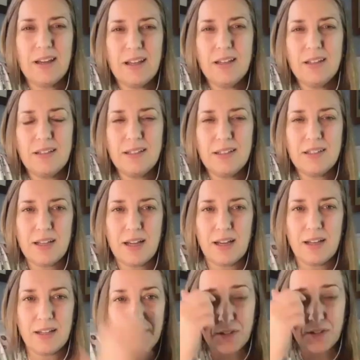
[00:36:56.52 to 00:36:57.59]

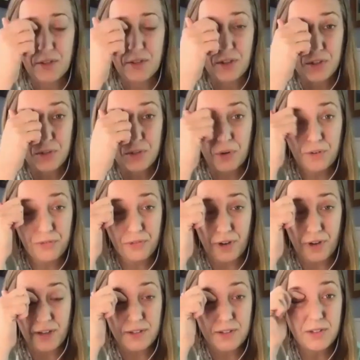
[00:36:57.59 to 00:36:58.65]
it's to their
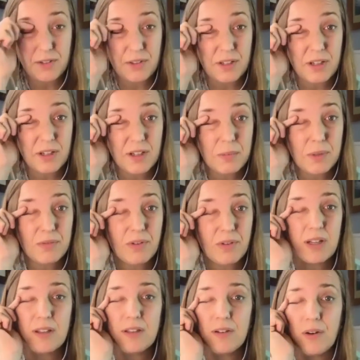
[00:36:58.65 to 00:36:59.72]
storefront. So they're going to be
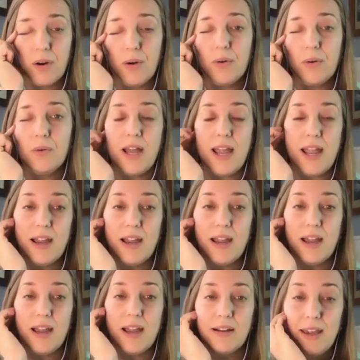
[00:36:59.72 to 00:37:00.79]
running their own ad
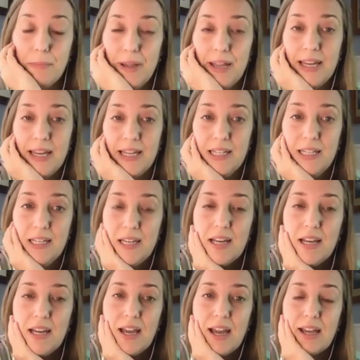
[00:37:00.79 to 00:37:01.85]
campaign,
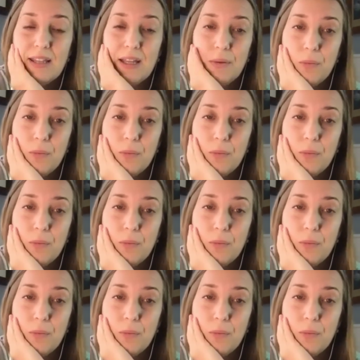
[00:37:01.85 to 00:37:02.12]
and